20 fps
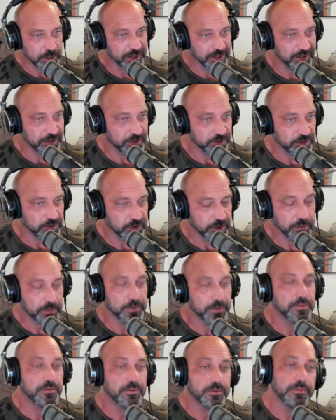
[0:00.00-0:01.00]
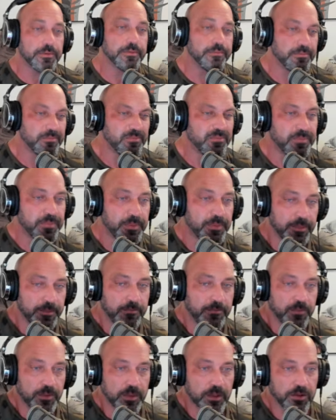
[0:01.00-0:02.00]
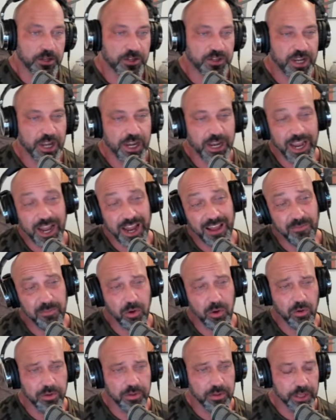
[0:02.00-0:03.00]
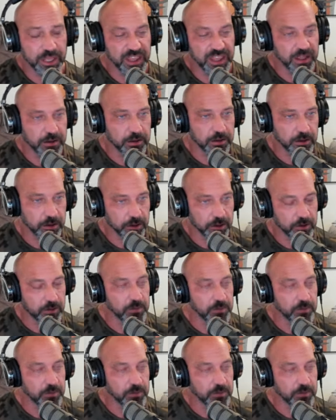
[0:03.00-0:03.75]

ideas and topics. Mm-hmm. You got to have both, I think, you know.